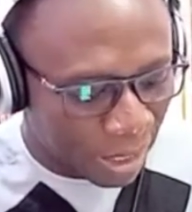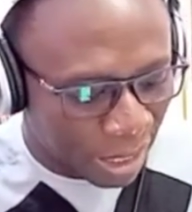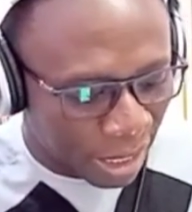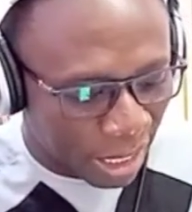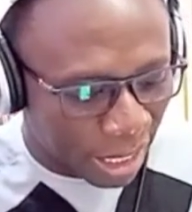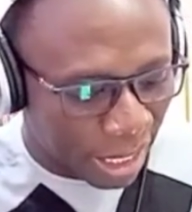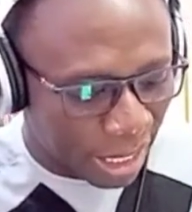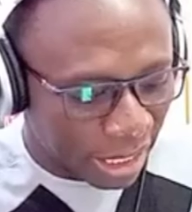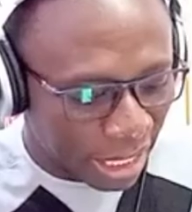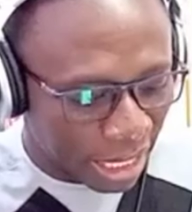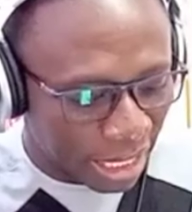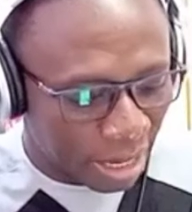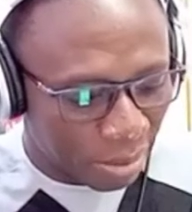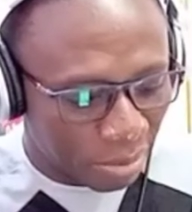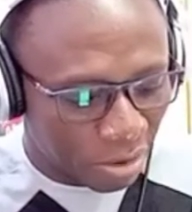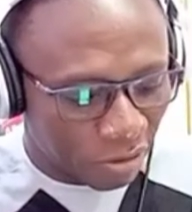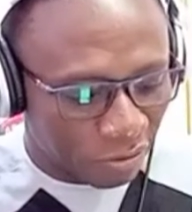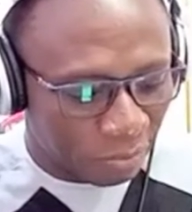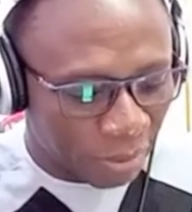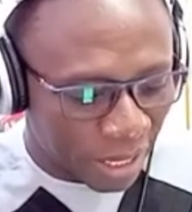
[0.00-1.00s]
And a number
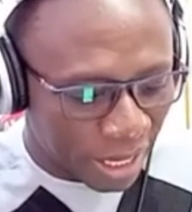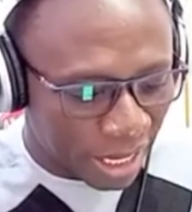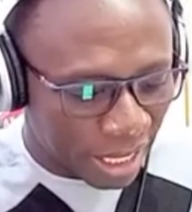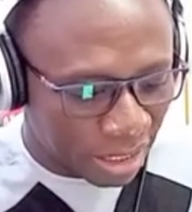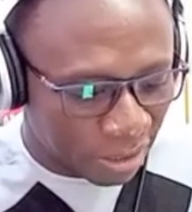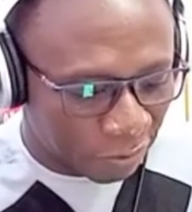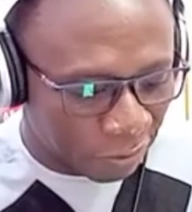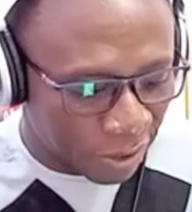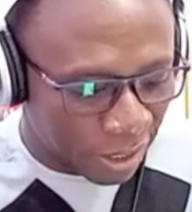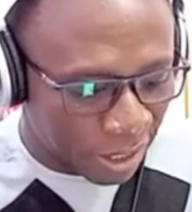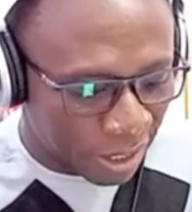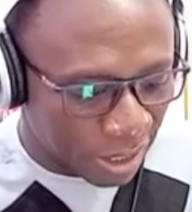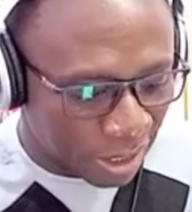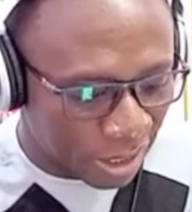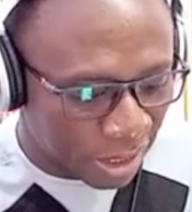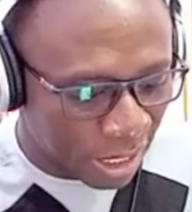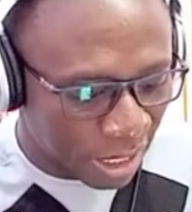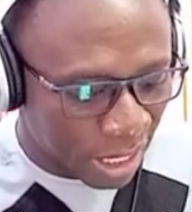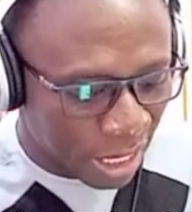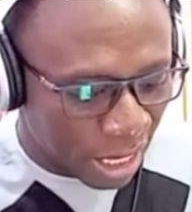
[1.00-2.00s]
of players
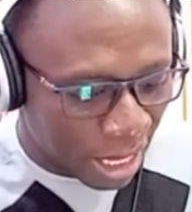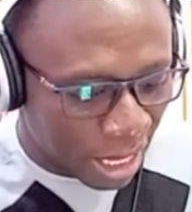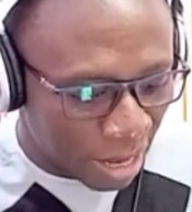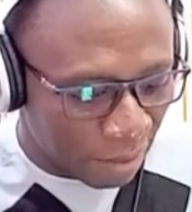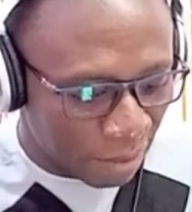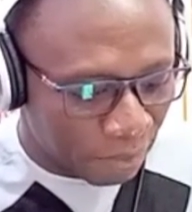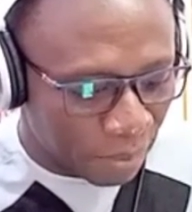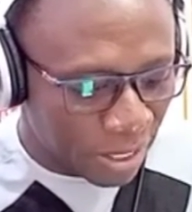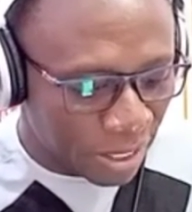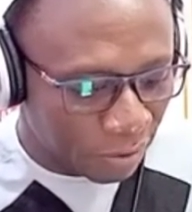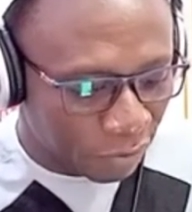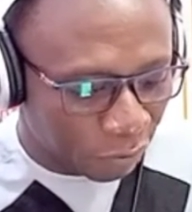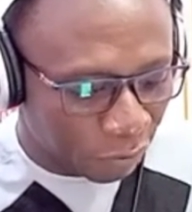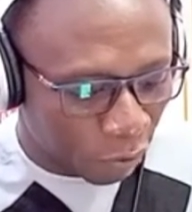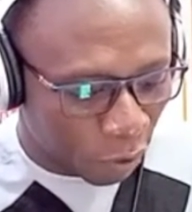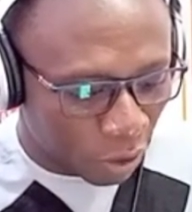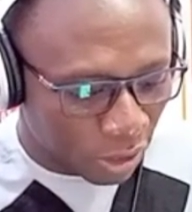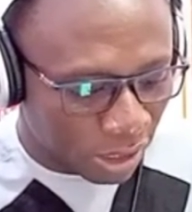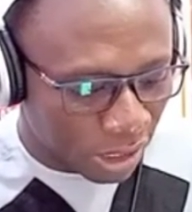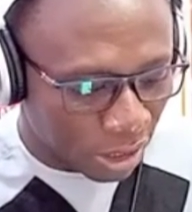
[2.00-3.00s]
face being
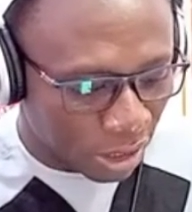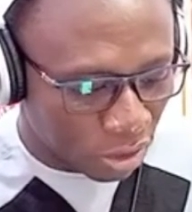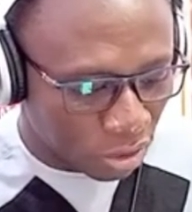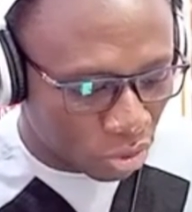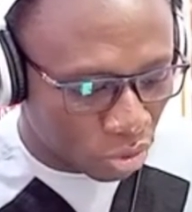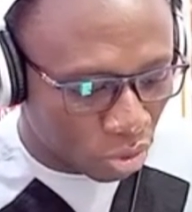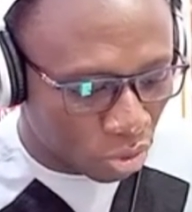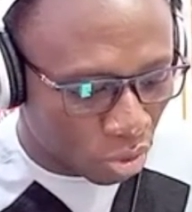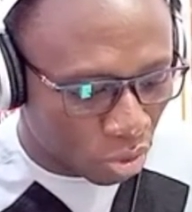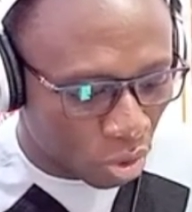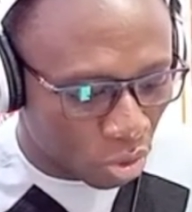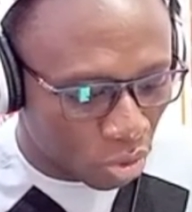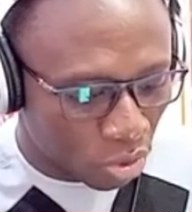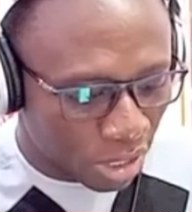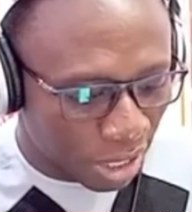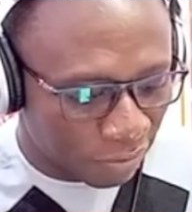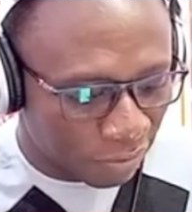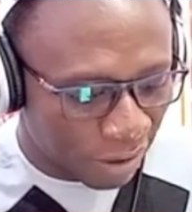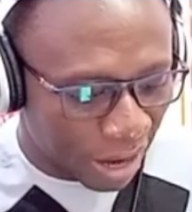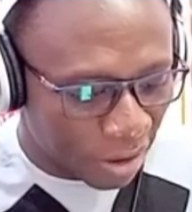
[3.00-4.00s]
forced into
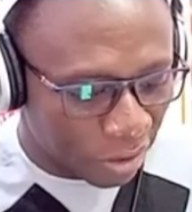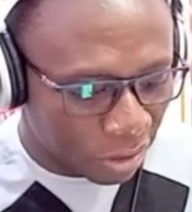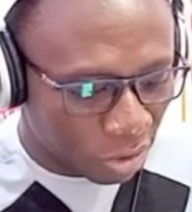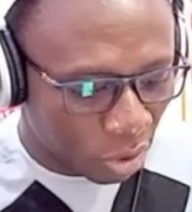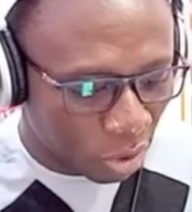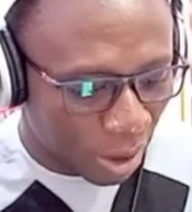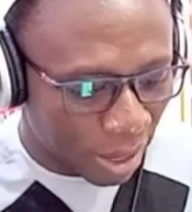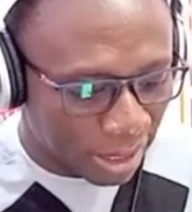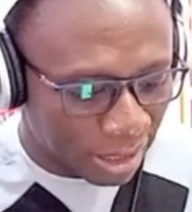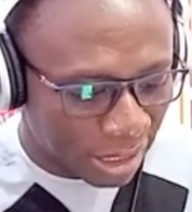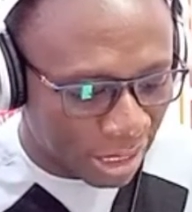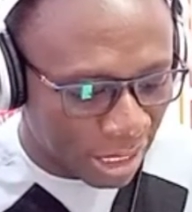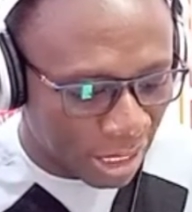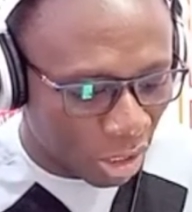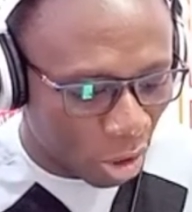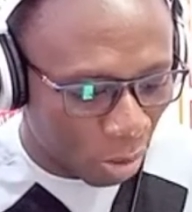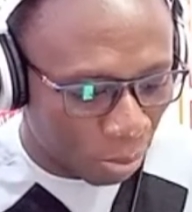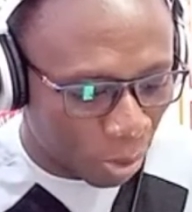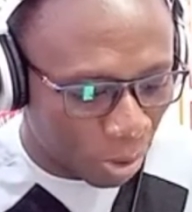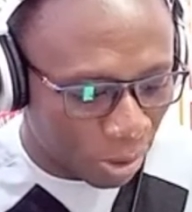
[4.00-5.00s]
coronavirus quarantine
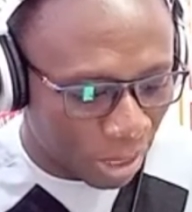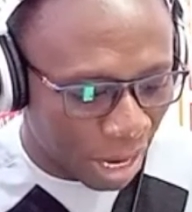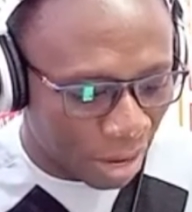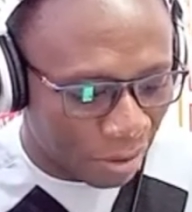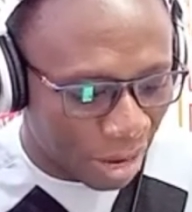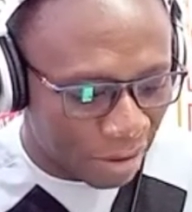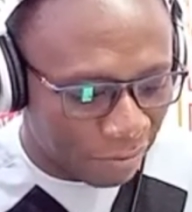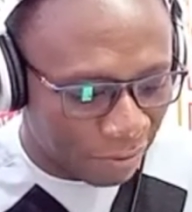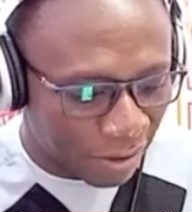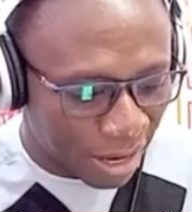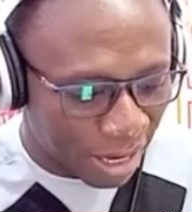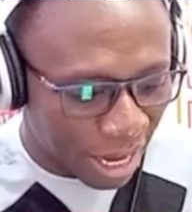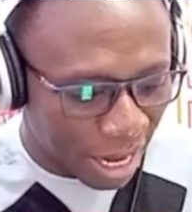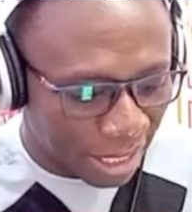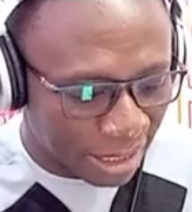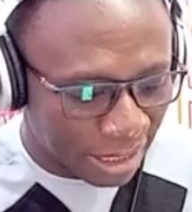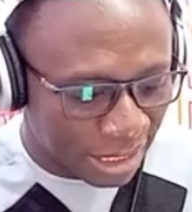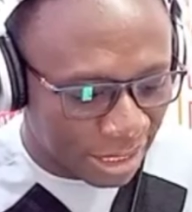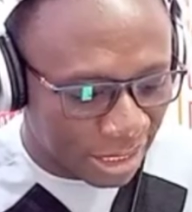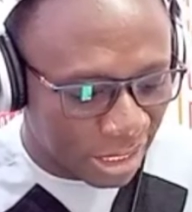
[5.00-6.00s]
upon arrival
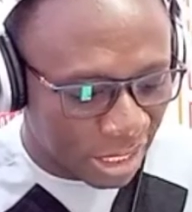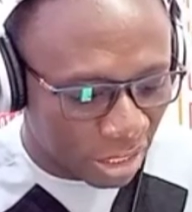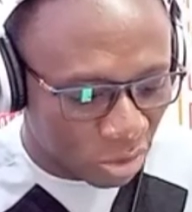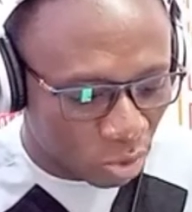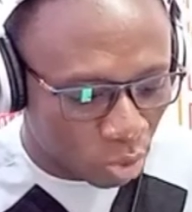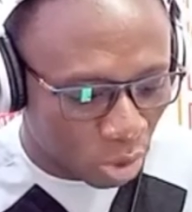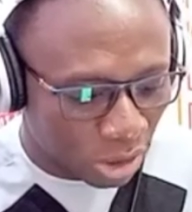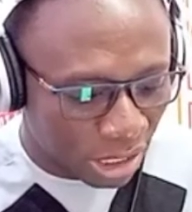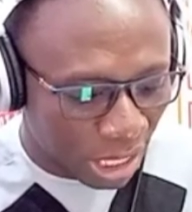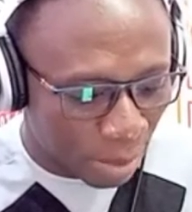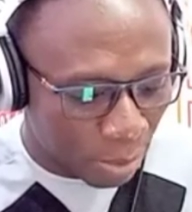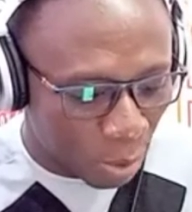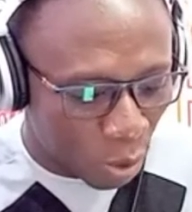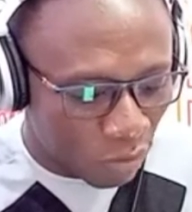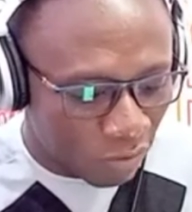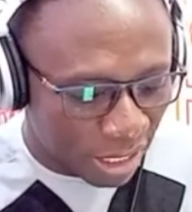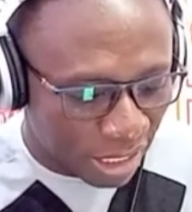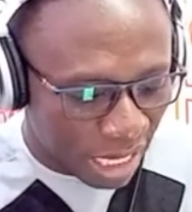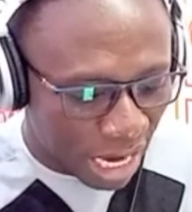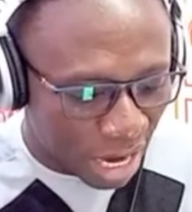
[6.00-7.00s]
at this year's World Cup
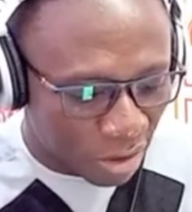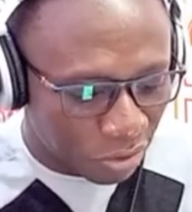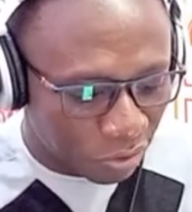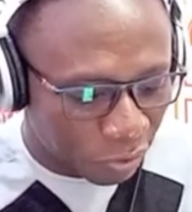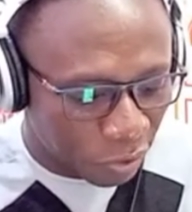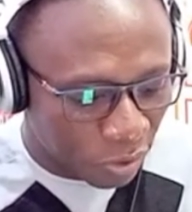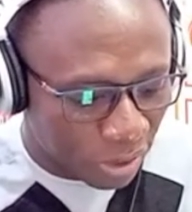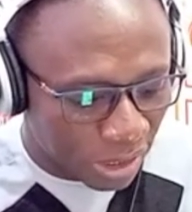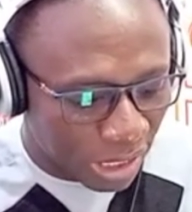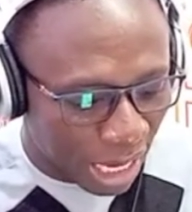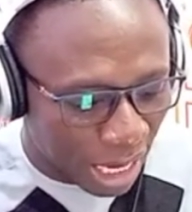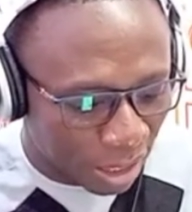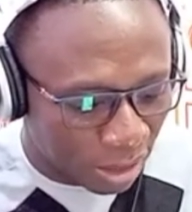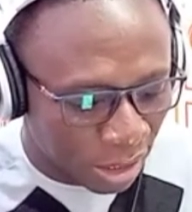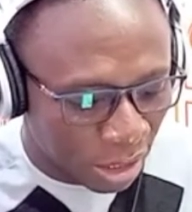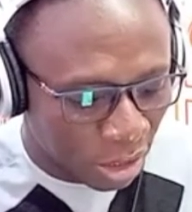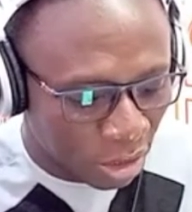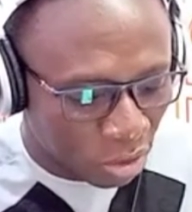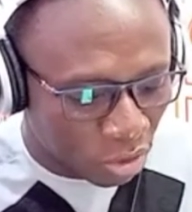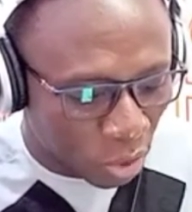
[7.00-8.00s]
over their refusal
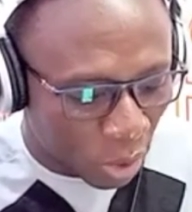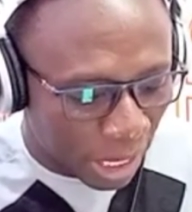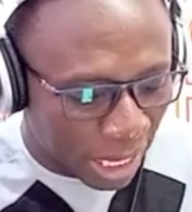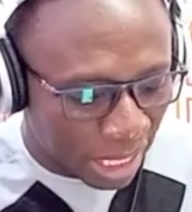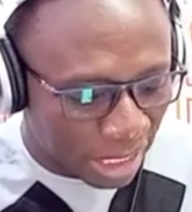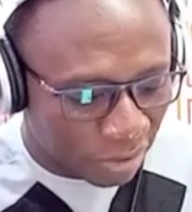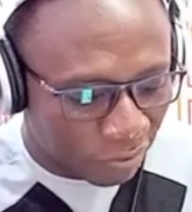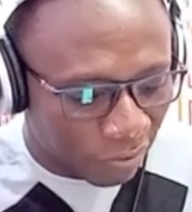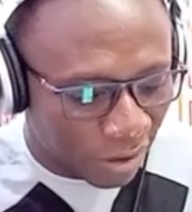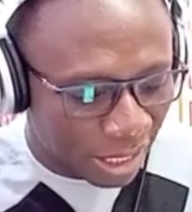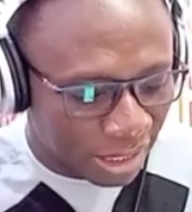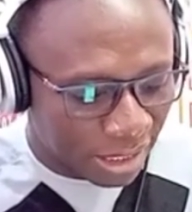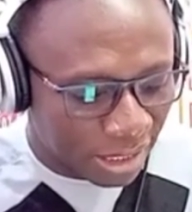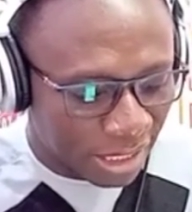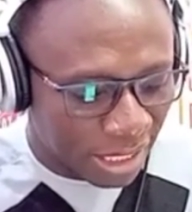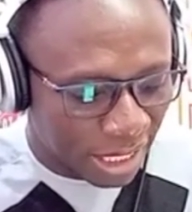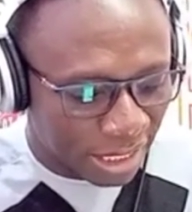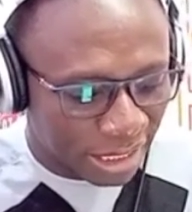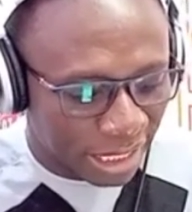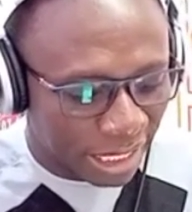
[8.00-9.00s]
to get
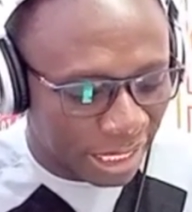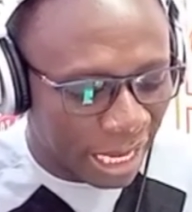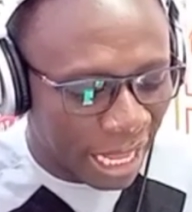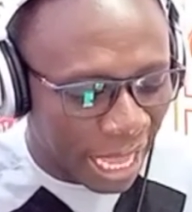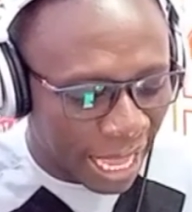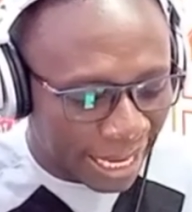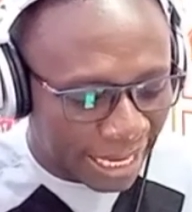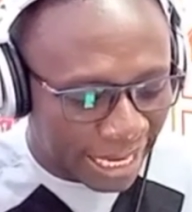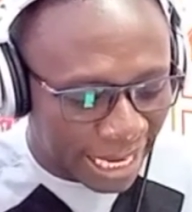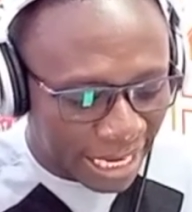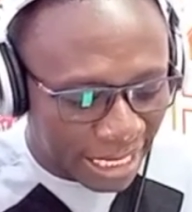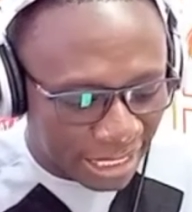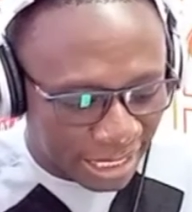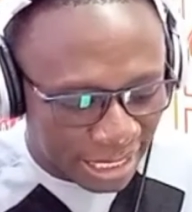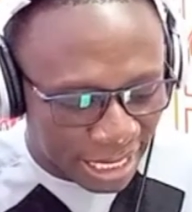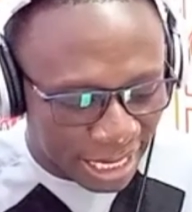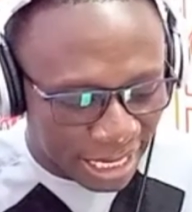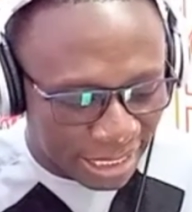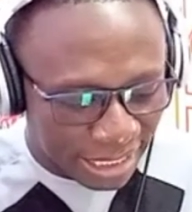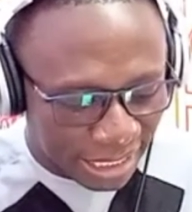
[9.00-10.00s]
vaccinated against
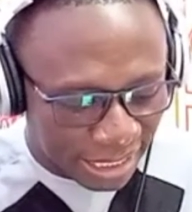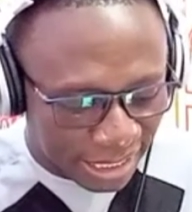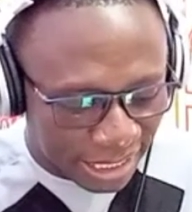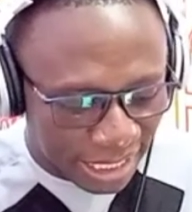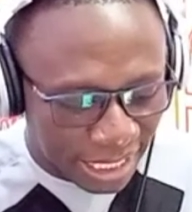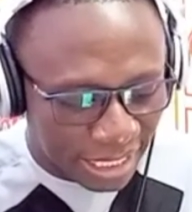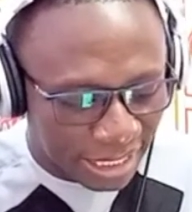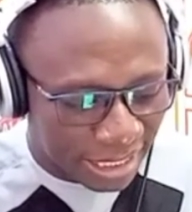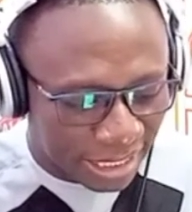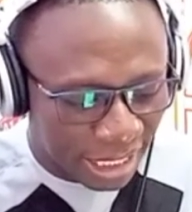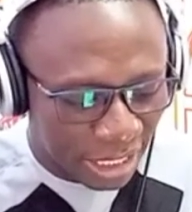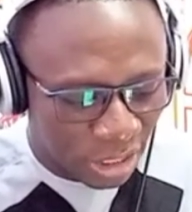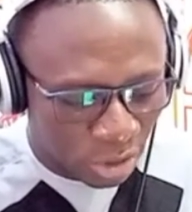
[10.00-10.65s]
the disease.